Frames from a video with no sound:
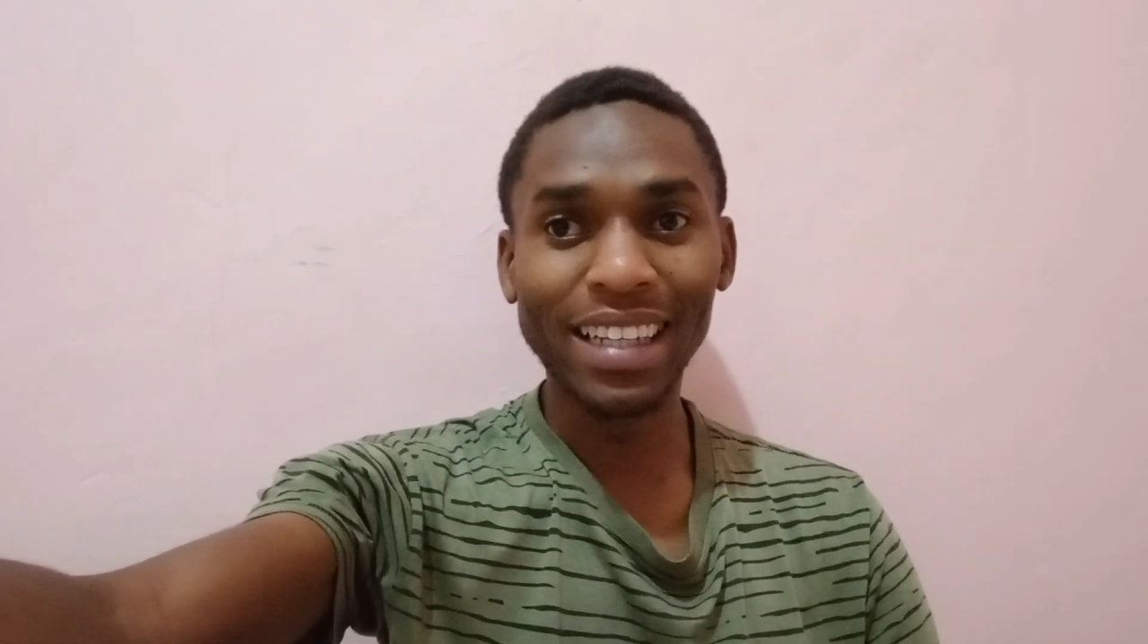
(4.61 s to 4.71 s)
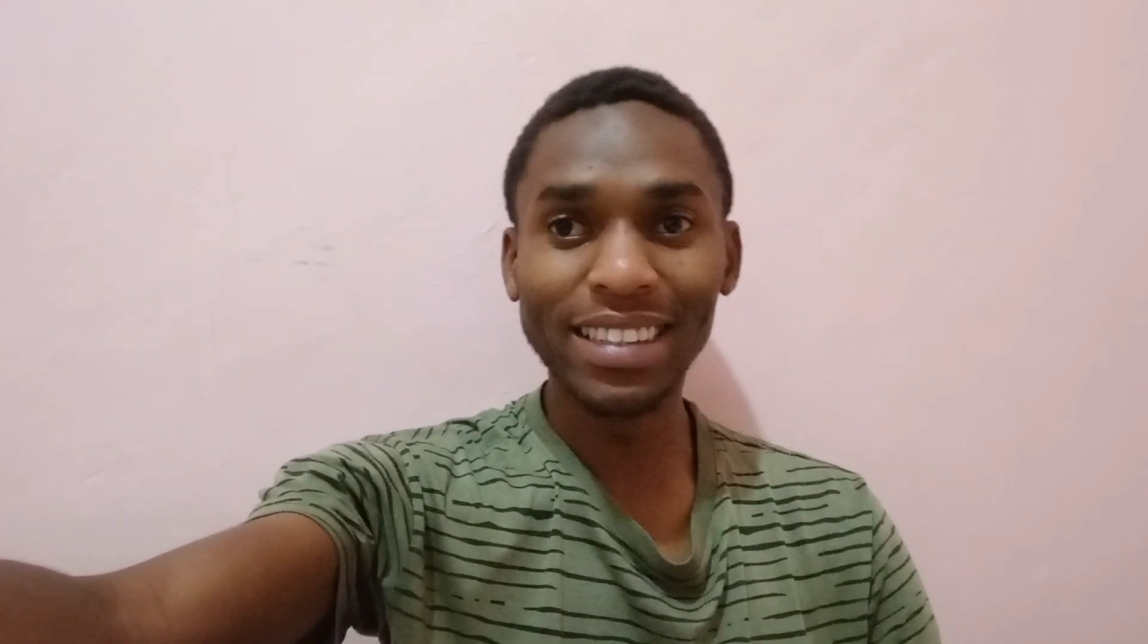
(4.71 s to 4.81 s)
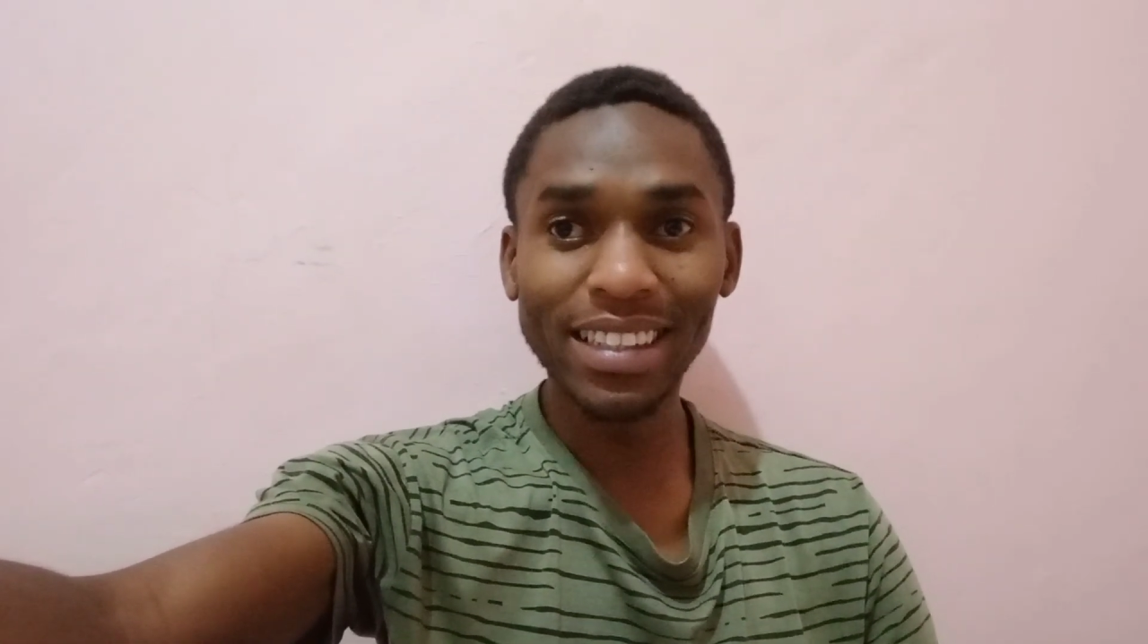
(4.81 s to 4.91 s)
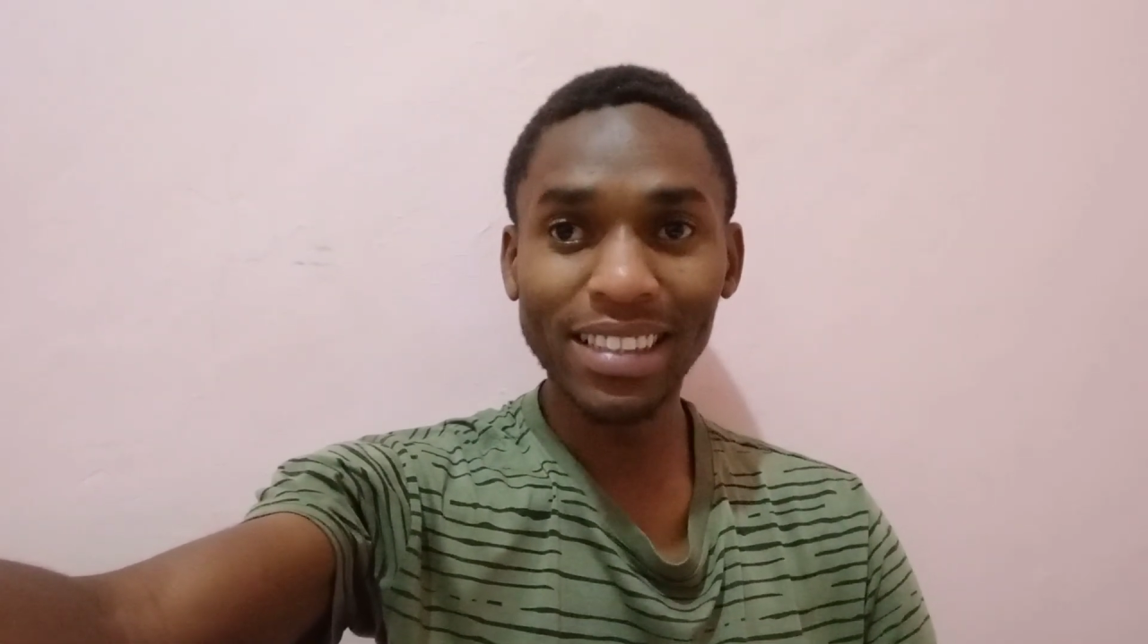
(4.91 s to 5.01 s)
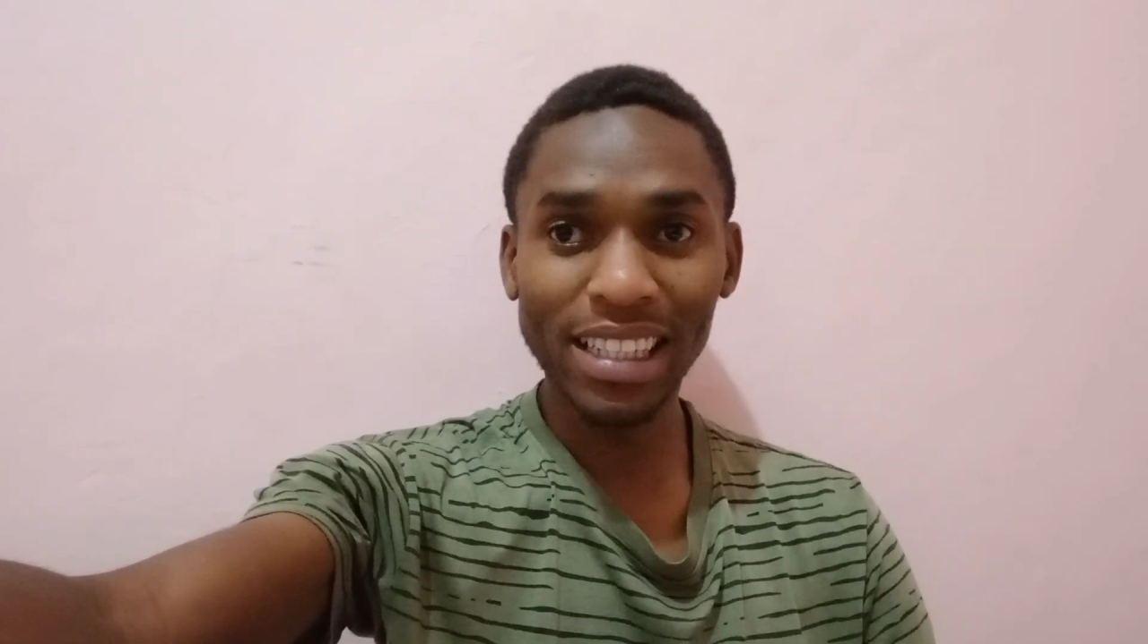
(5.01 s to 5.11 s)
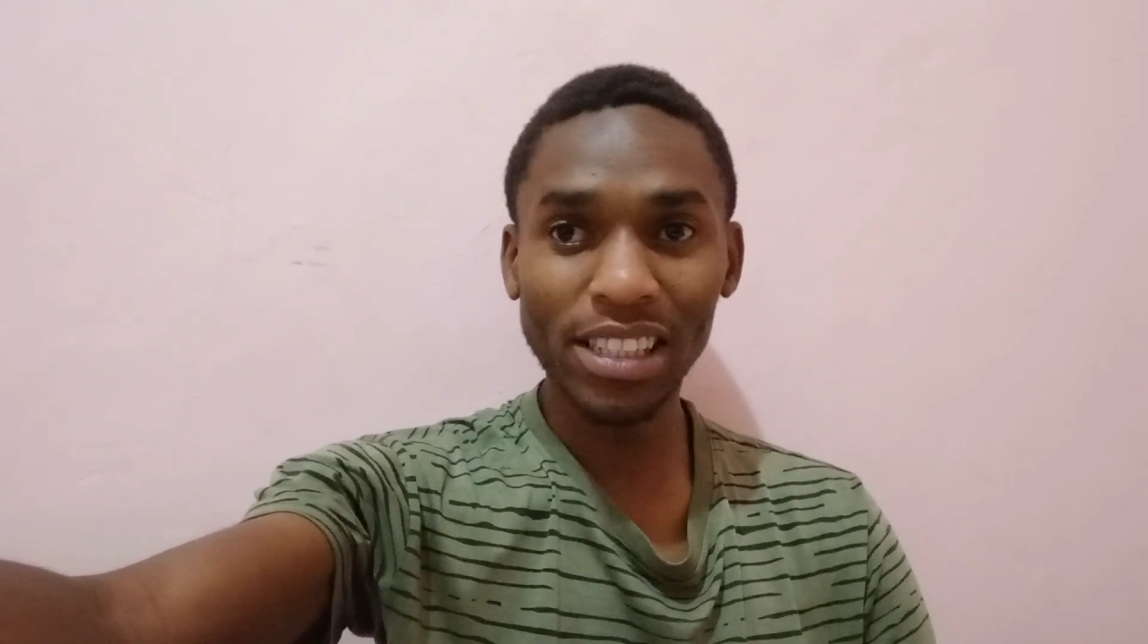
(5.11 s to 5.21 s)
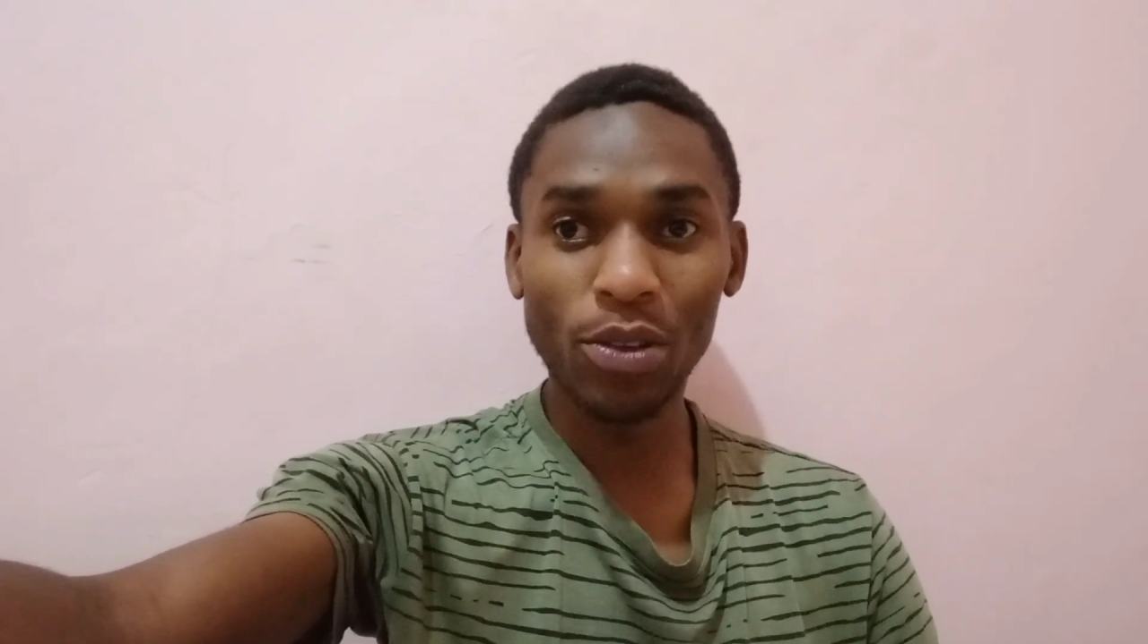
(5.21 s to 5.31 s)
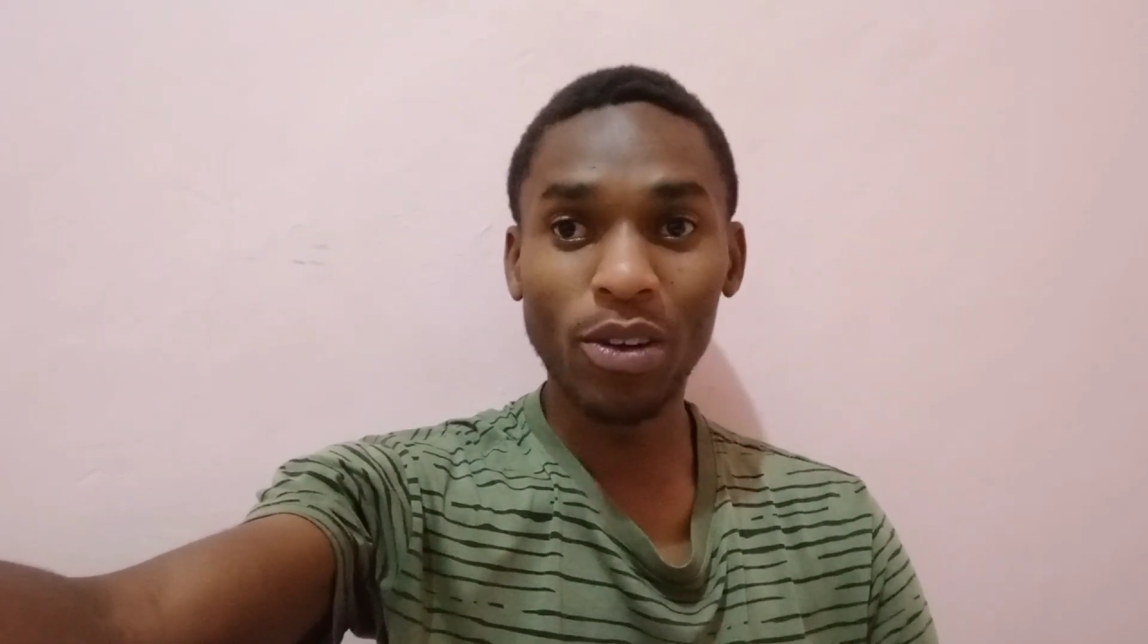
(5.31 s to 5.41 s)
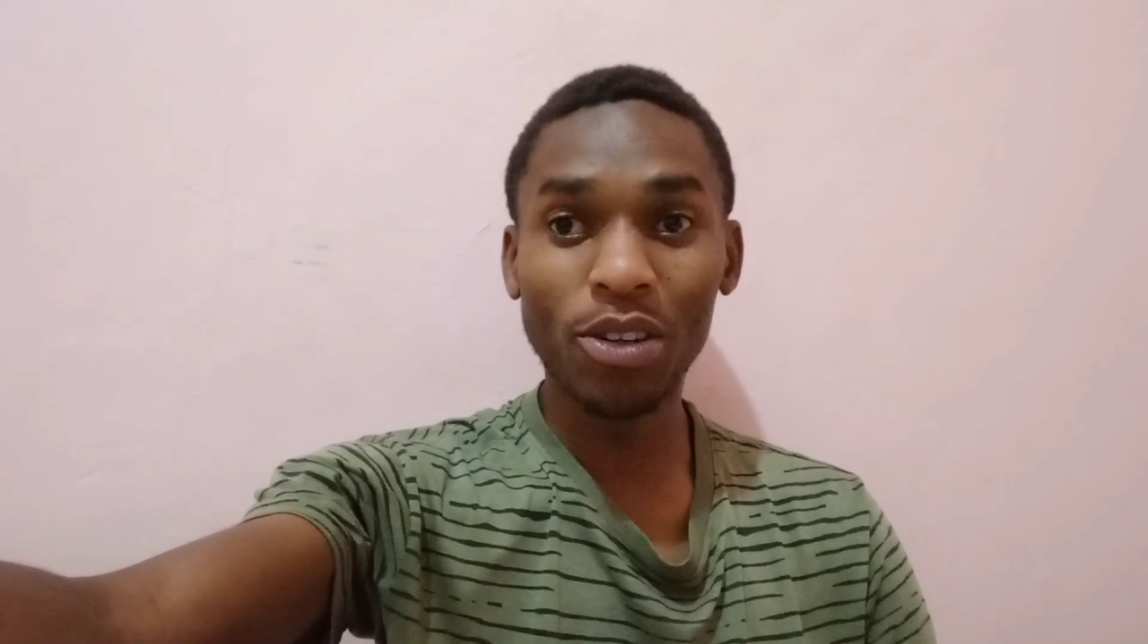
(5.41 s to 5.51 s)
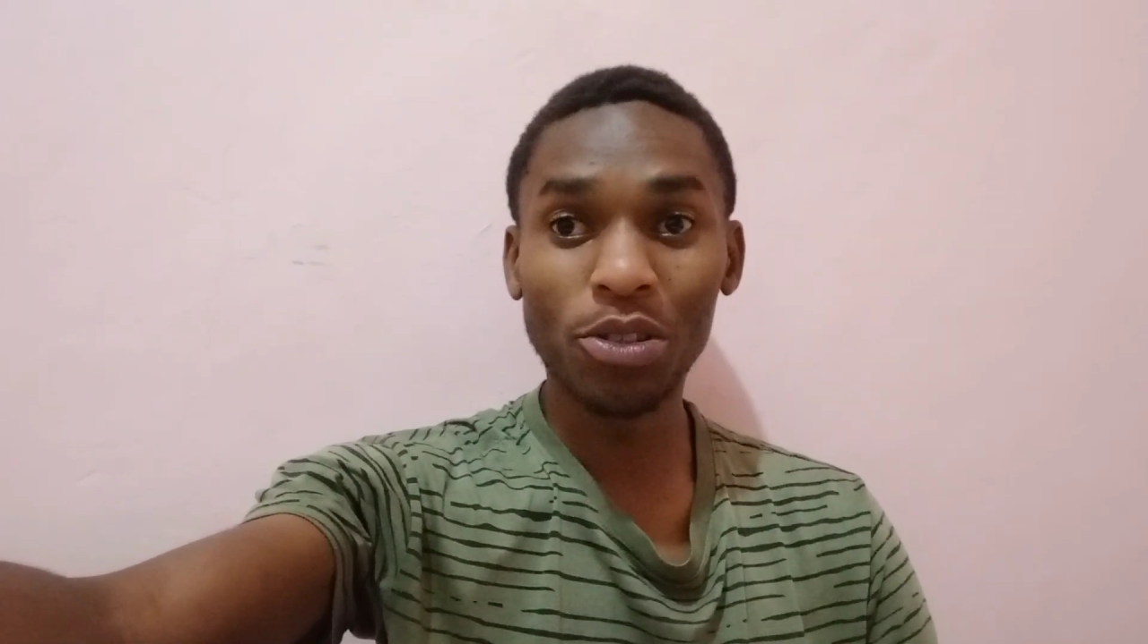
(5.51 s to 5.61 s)
in this
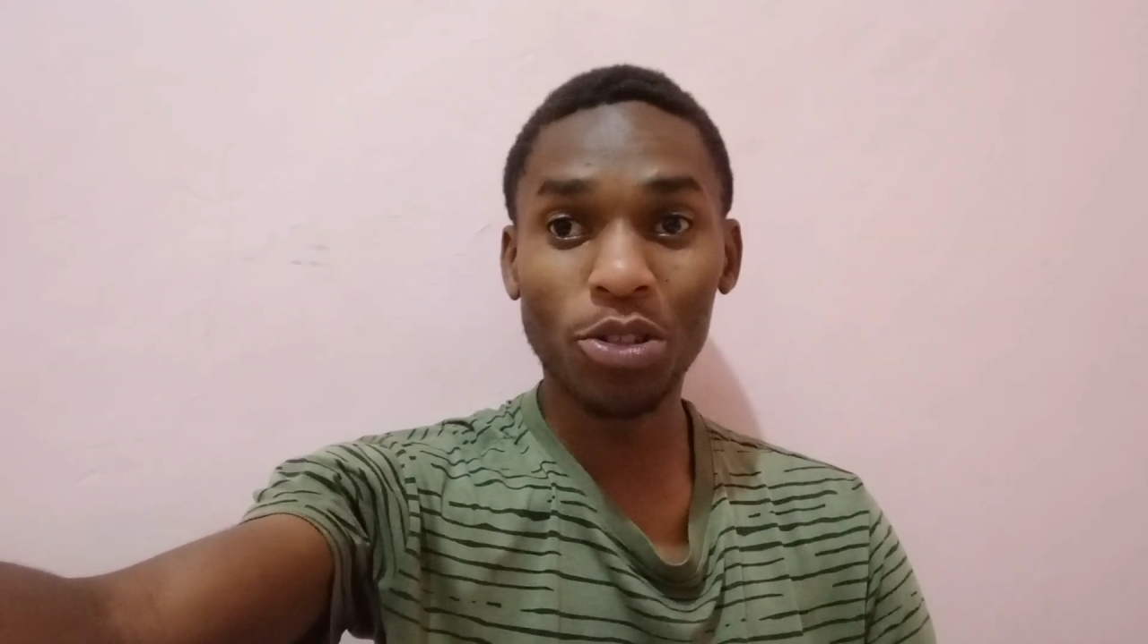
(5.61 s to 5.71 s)
session we're going